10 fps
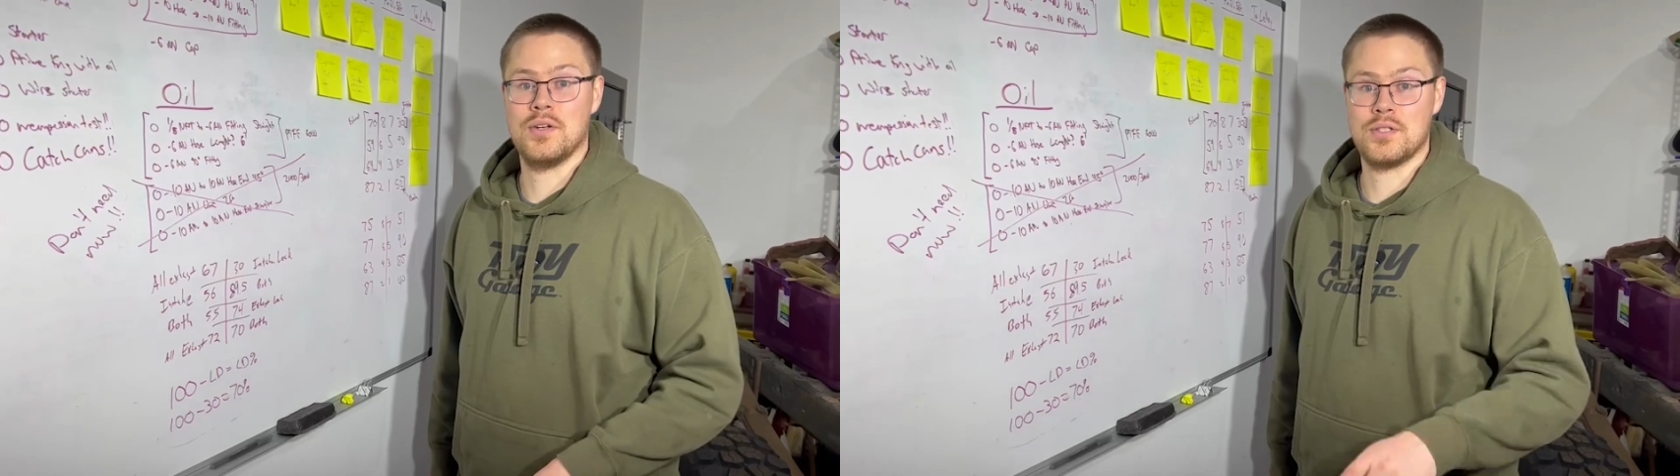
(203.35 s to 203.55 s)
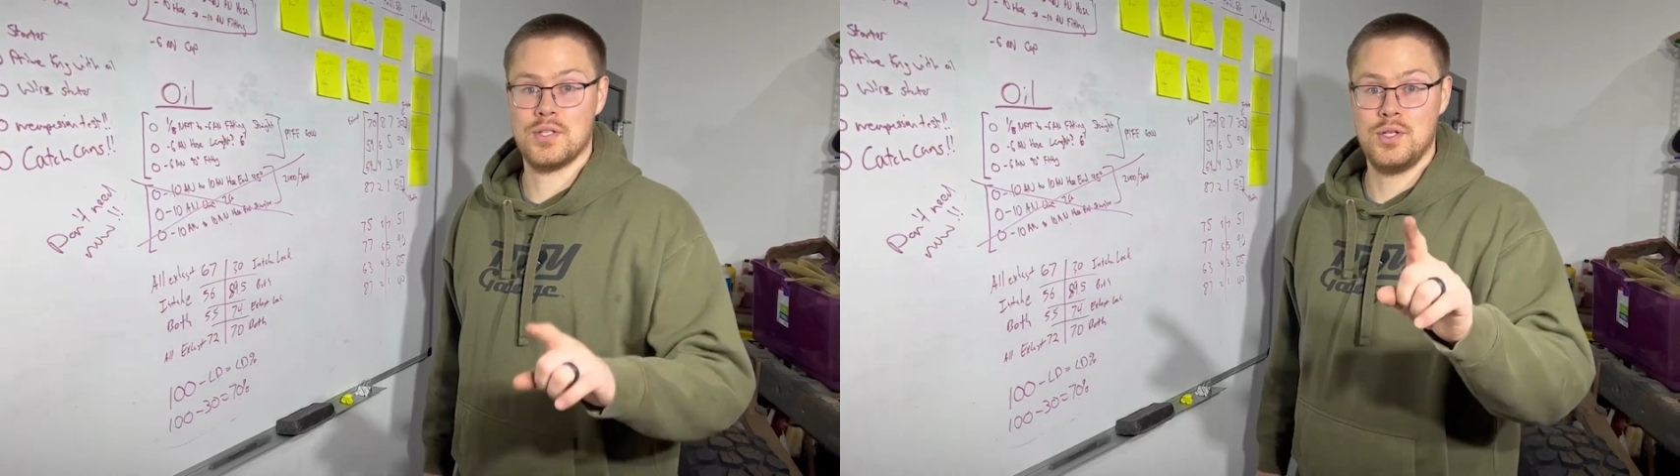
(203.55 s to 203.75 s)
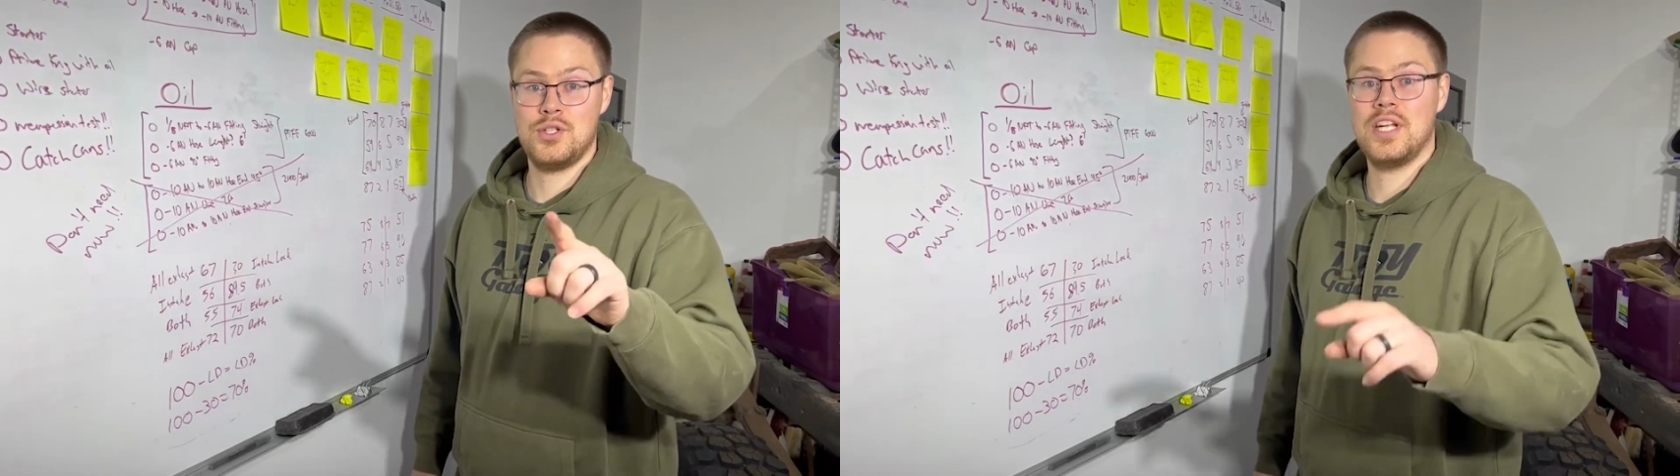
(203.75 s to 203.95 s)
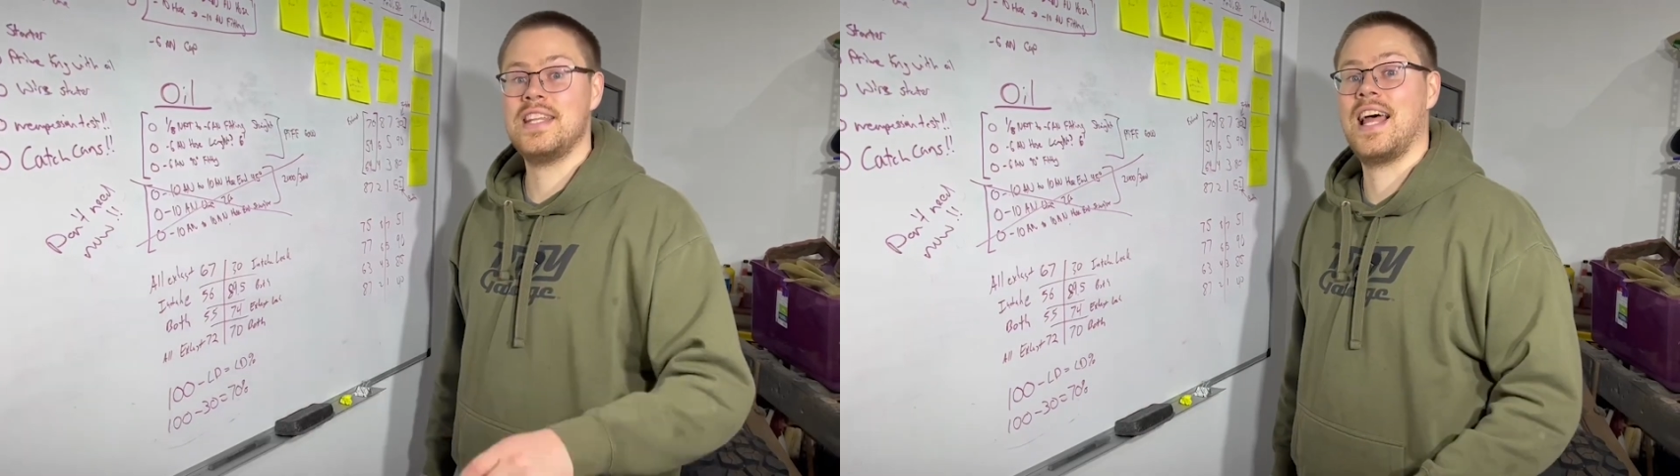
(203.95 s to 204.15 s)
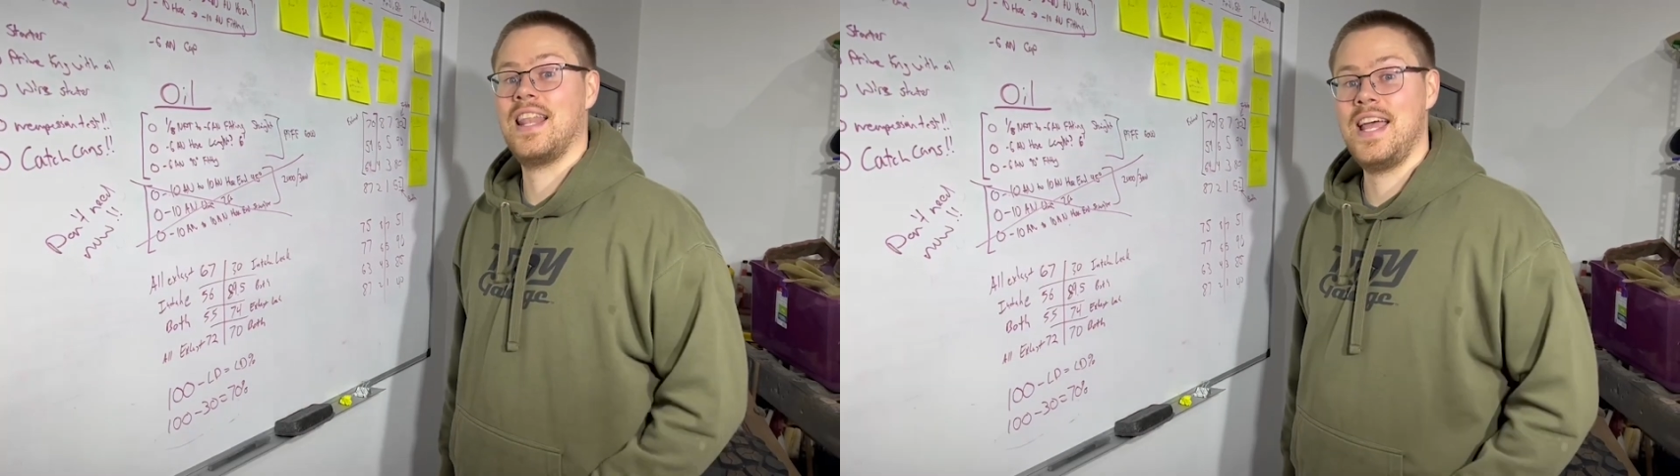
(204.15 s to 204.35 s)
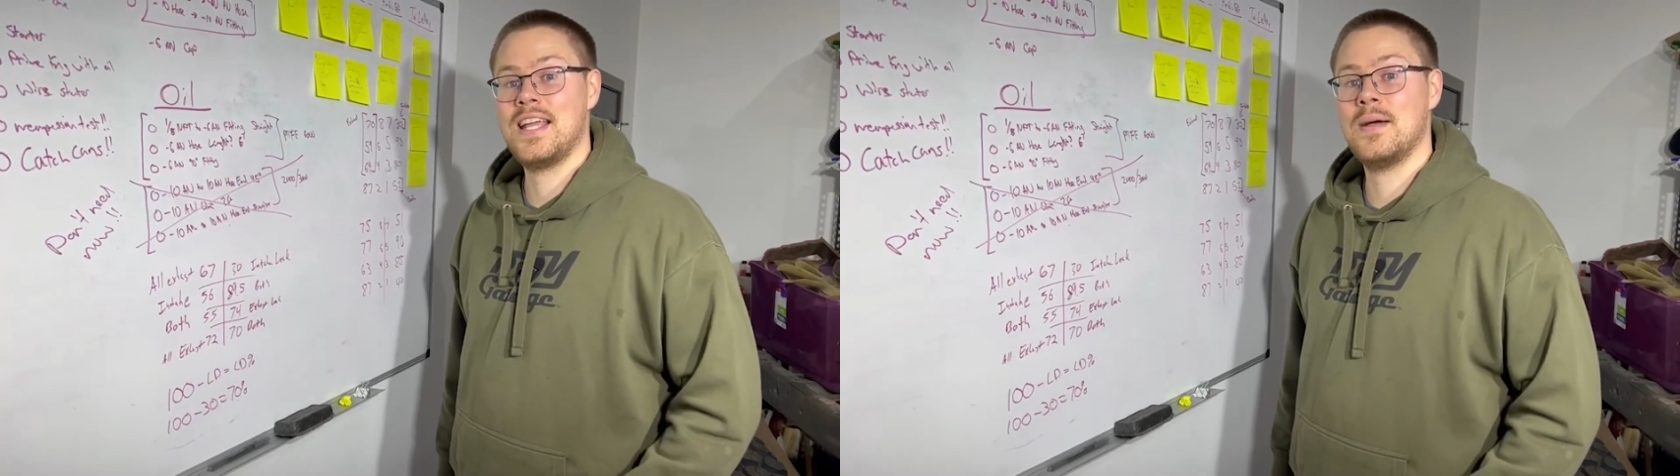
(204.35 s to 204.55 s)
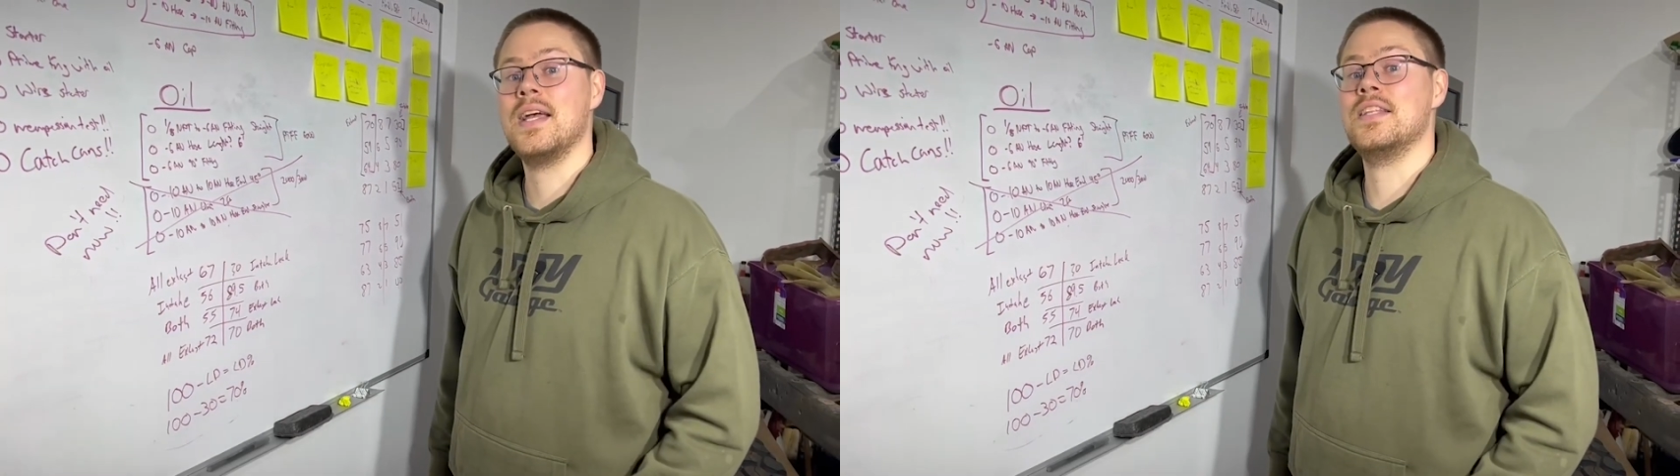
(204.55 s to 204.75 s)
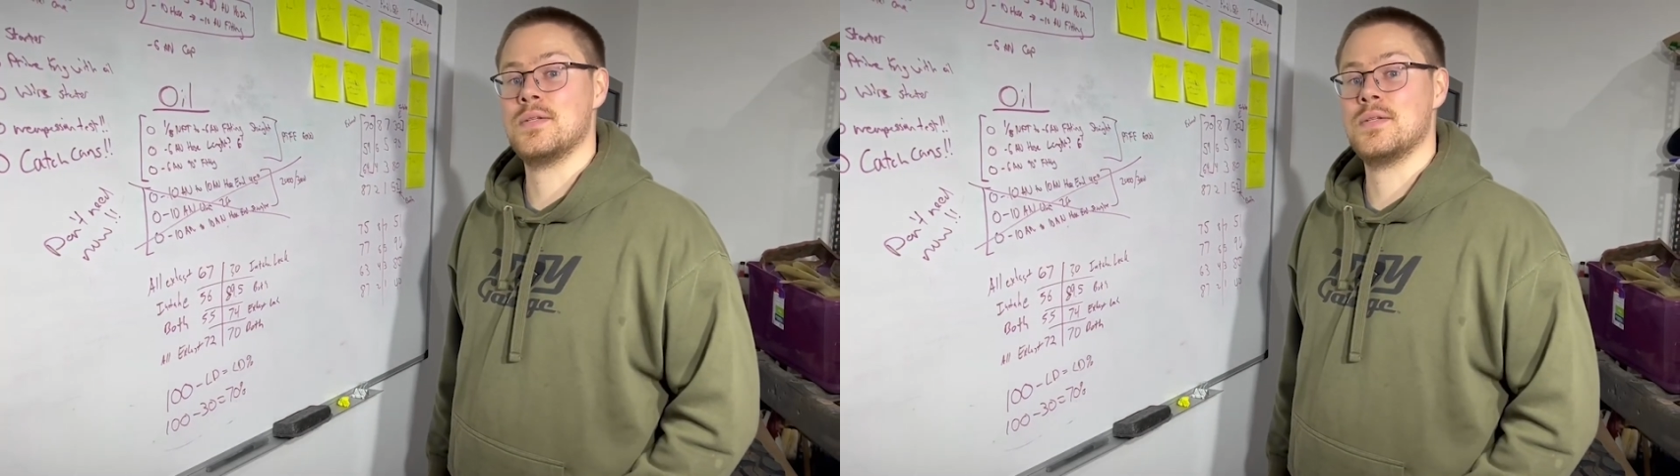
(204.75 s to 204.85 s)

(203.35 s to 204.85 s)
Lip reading: So you should hit that like and